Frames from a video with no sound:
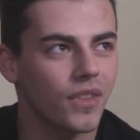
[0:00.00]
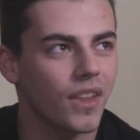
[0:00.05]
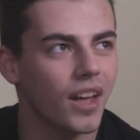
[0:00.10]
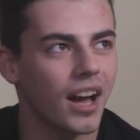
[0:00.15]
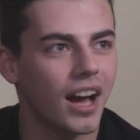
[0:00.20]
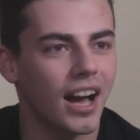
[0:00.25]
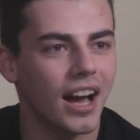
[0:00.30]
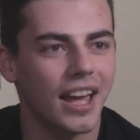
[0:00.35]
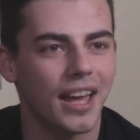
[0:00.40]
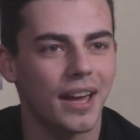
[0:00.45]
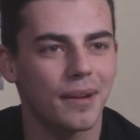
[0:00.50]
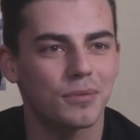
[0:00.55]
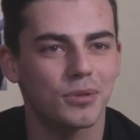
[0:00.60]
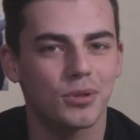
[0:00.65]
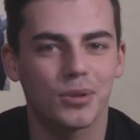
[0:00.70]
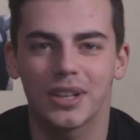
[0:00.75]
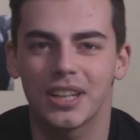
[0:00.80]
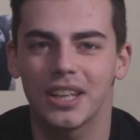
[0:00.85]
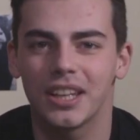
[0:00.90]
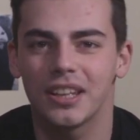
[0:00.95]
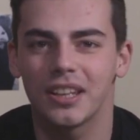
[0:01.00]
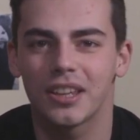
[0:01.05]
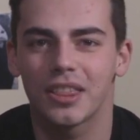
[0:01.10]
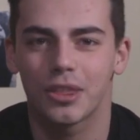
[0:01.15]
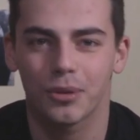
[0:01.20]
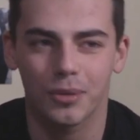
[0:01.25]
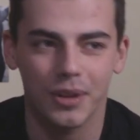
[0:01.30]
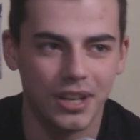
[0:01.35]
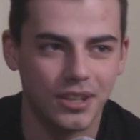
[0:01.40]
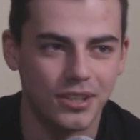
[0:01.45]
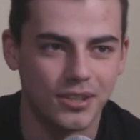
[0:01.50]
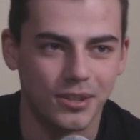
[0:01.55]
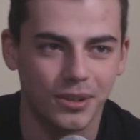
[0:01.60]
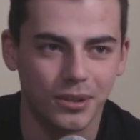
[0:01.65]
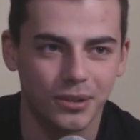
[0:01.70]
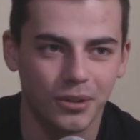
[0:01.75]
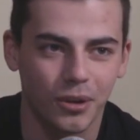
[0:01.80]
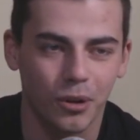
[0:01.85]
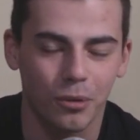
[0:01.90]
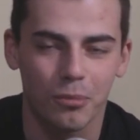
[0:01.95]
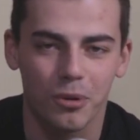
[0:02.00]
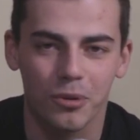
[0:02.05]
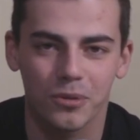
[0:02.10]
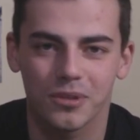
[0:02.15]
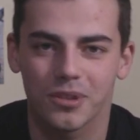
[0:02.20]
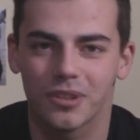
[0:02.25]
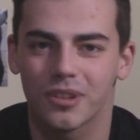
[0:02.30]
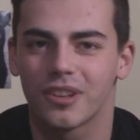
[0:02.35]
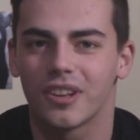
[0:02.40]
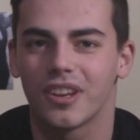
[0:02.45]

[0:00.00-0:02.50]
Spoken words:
I am 23 years old almost.